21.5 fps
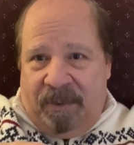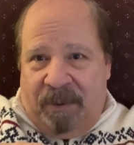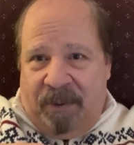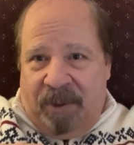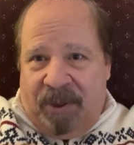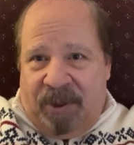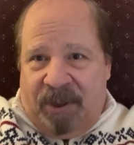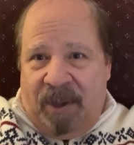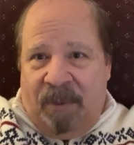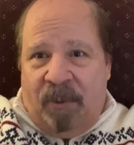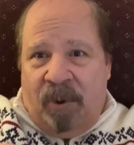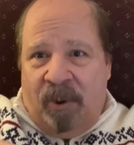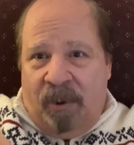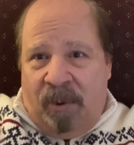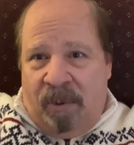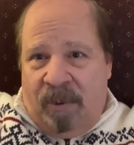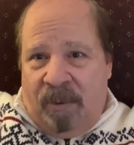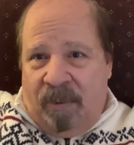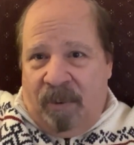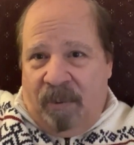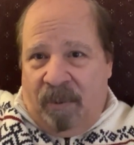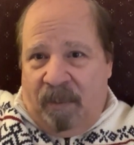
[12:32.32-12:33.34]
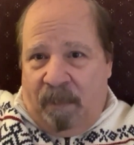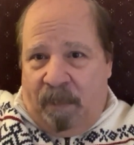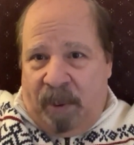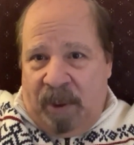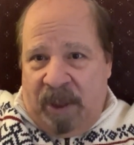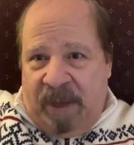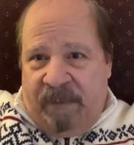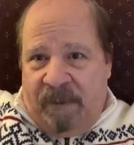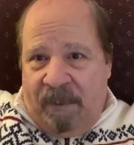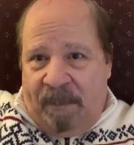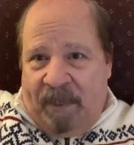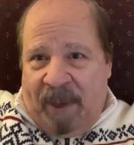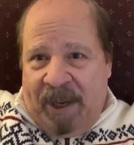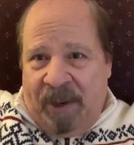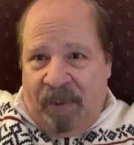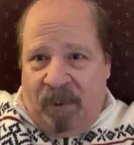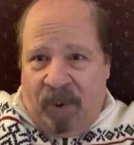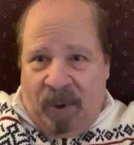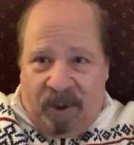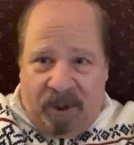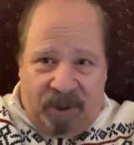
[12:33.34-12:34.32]
some who believe it
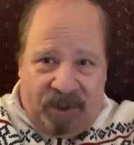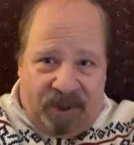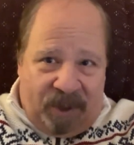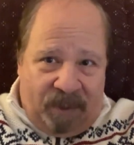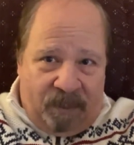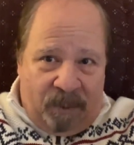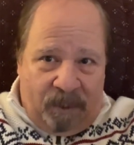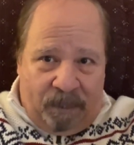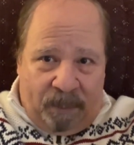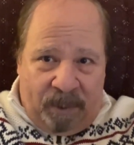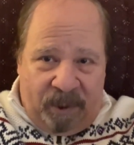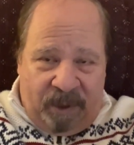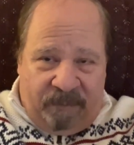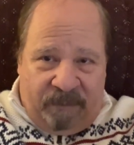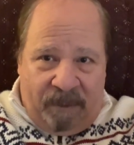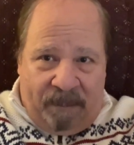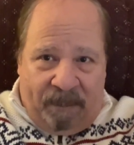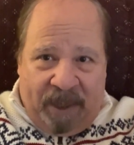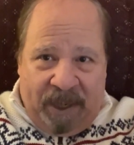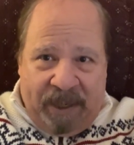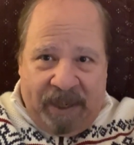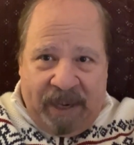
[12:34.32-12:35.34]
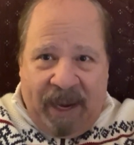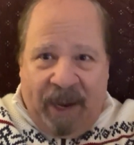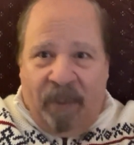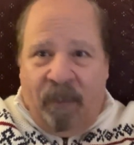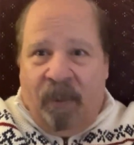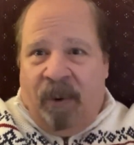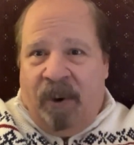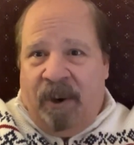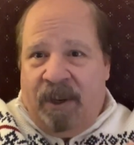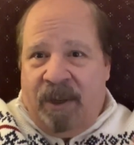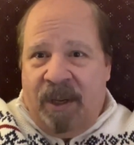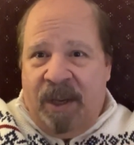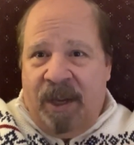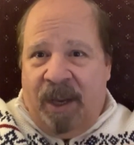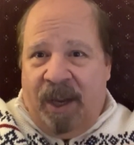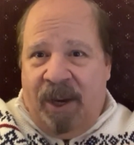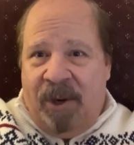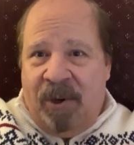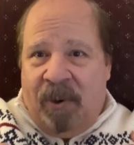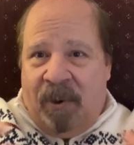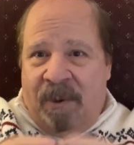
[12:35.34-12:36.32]
might work, some who believe it might not work,
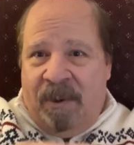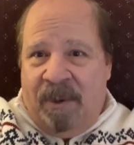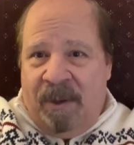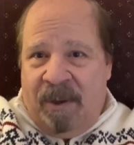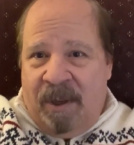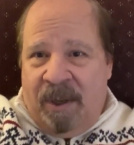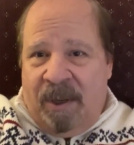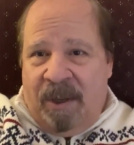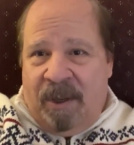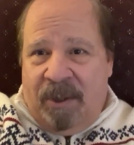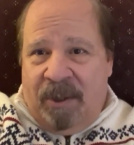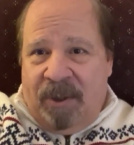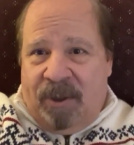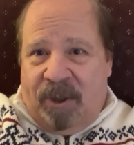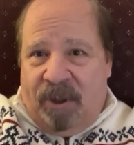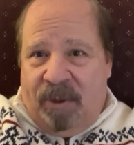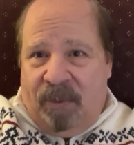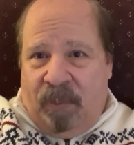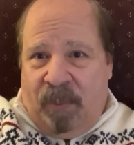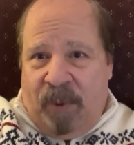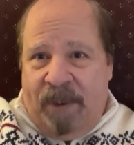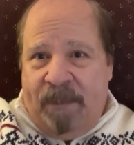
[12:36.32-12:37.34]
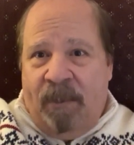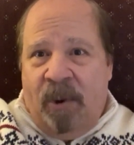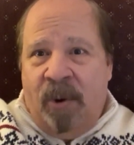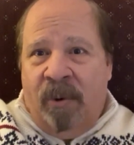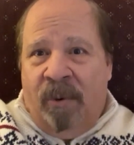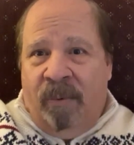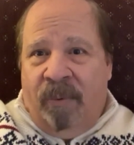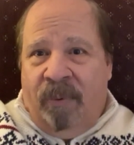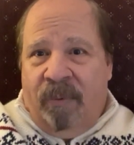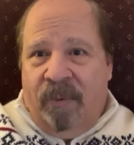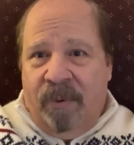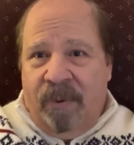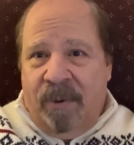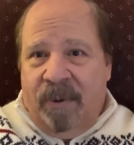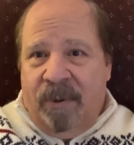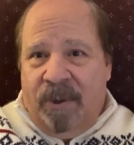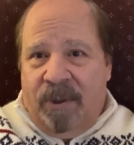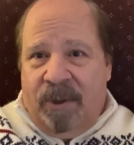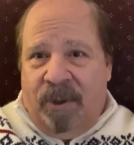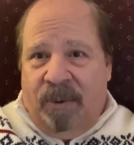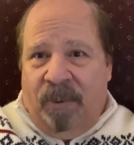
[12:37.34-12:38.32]
in order to remove
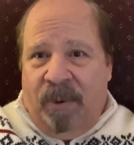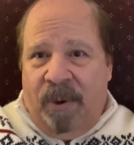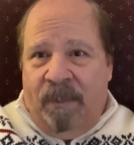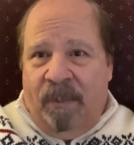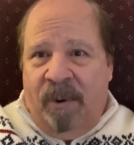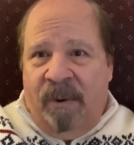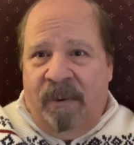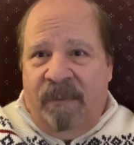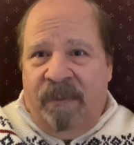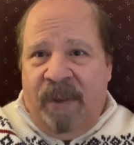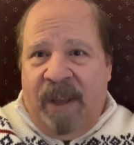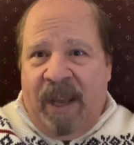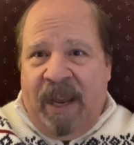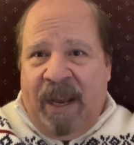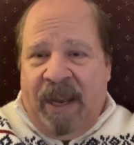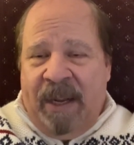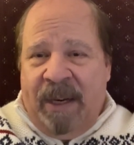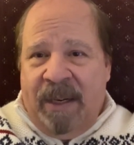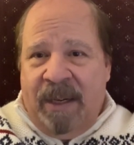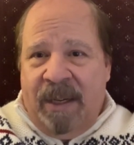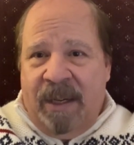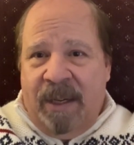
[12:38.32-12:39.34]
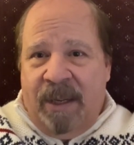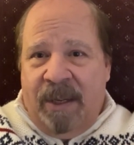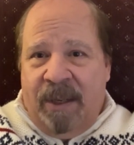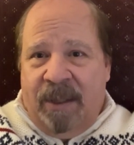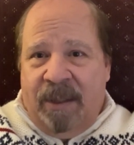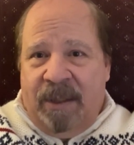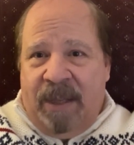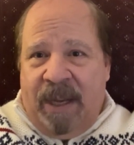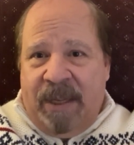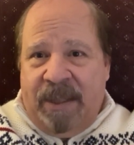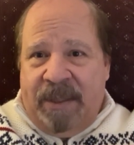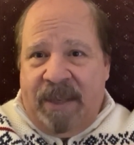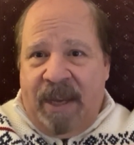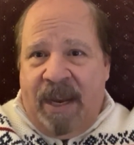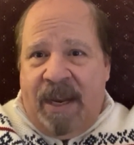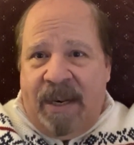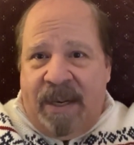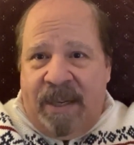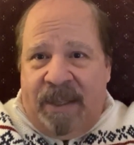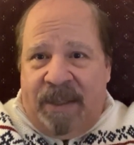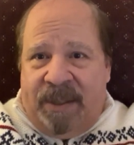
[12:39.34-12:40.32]
that
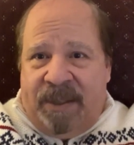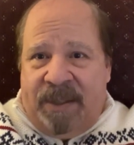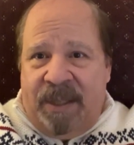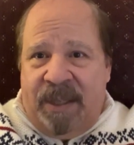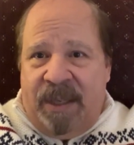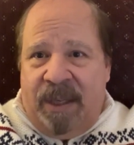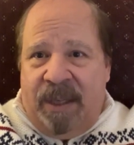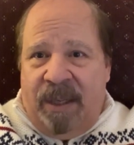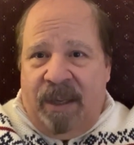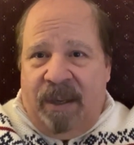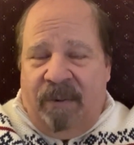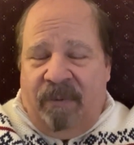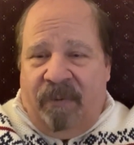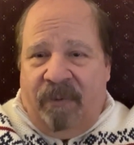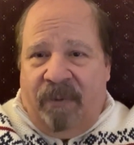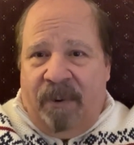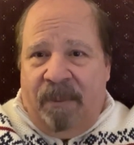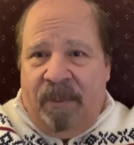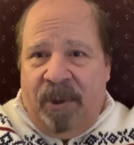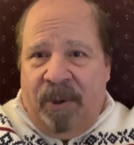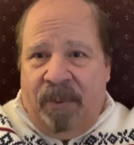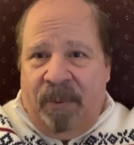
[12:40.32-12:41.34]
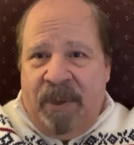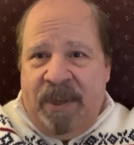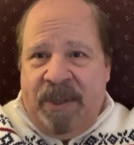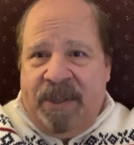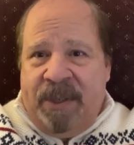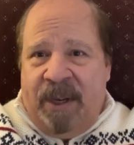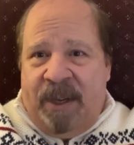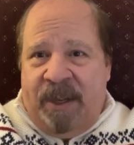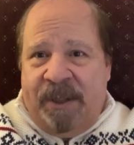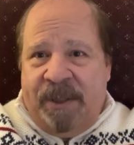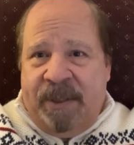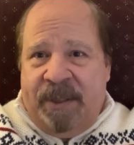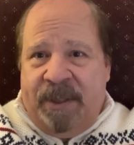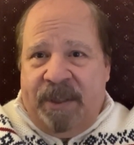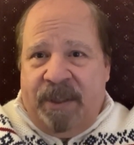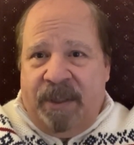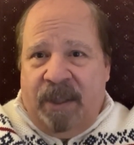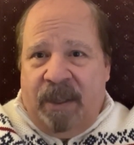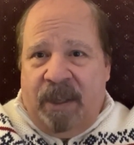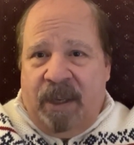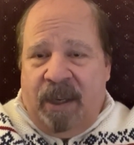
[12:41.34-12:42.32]
tendency from the
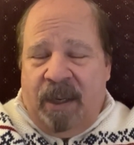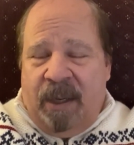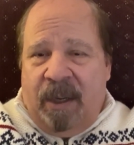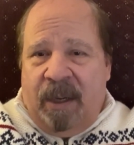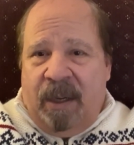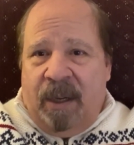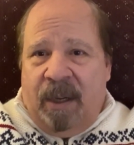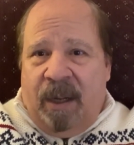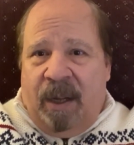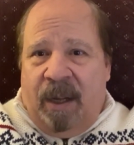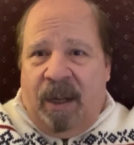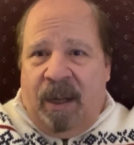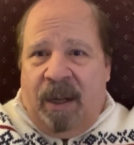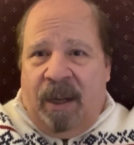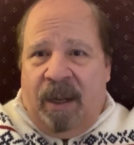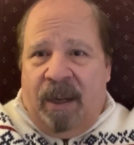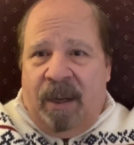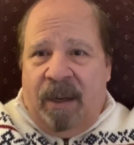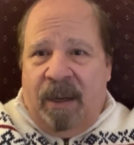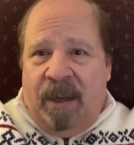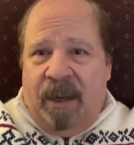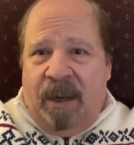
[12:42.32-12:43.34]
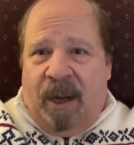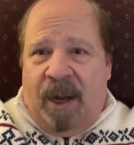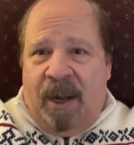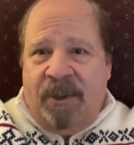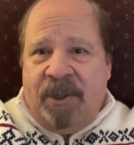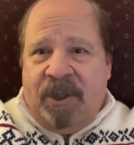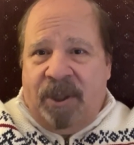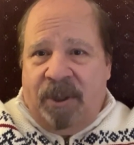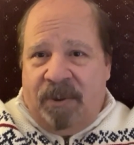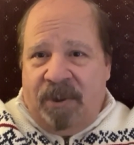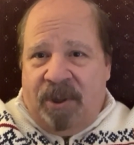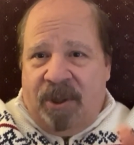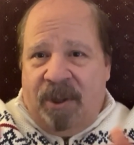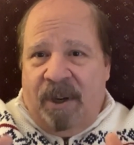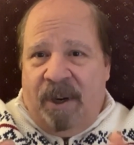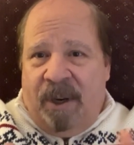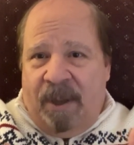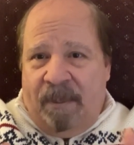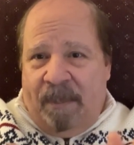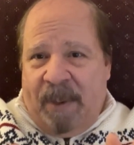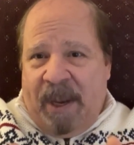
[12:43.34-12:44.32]
results. Also,
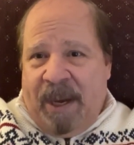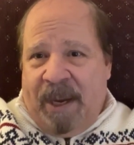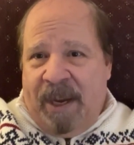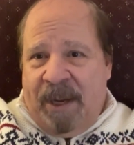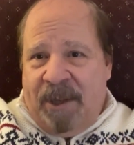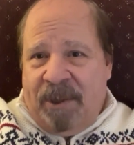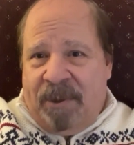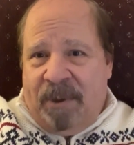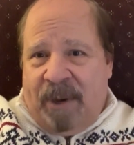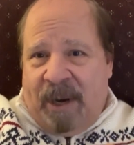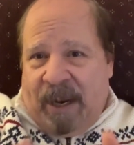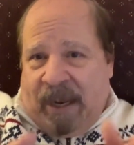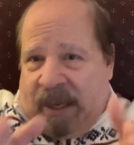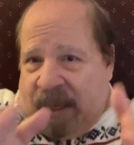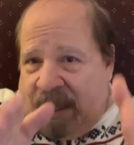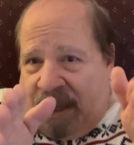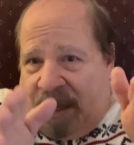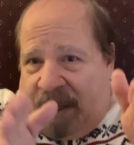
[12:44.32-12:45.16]
so back on track.